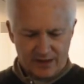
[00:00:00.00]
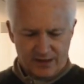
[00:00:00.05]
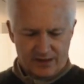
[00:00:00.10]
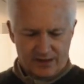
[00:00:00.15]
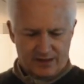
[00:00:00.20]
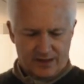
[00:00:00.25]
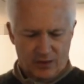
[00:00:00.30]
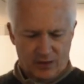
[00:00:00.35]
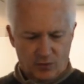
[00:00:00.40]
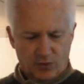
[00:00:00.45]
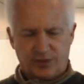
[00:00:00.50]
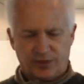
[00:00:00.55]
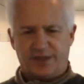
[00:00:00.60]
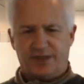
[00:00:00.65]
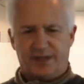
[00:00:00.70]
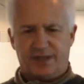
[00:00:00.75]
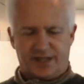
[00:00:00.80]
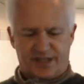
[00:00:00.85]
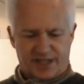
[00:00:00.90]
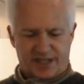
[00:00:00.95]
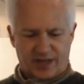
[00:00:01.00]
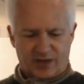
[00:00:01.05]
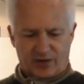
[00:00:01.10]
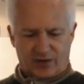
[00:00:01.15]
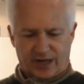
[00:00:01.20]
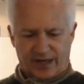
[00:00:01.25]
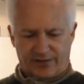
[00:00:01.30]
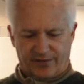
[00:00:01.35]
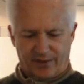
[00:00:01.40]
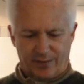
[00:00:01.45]
they will disintegrate
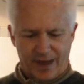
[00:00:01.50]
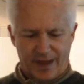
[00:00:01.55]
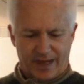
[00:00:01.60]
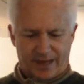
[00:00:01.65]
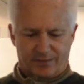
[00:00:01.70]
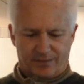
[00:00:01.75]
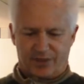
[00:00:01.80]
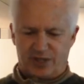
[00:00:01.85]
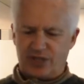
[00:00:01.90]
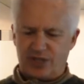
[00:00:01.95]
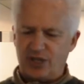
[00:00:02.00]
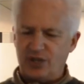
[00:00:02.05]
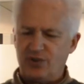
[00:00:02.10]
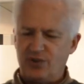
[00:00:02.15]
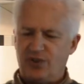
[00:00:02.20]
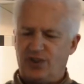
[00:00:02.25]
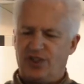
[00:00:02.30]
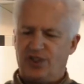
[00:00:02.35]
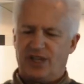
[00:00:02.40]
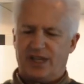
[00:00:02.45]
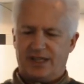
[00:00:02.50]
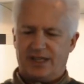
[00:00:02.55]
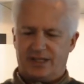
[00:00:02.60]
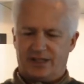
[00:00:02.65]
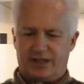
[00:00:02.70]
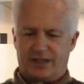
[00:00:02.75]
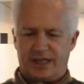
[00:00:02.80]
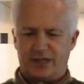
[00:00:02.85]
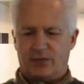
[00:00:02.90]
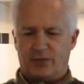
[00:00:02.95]
if you make them too thin. So
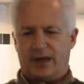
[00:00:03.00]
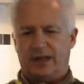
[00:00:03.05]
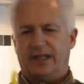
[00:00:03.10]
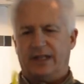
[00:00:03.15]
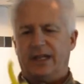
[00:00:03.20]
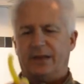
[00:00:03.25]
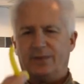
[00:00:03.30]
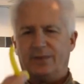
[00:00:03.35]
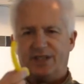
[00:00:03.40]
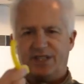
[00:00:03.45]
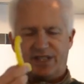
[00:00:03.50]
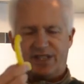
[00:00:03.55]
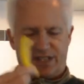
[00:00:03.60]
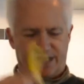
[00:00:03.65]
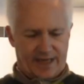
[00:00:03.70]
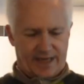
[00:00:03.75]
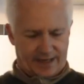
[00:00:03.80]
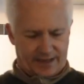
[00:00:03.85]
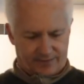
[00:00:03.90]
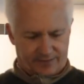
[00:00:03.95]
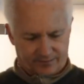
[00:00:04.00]
that's why I like them this thick.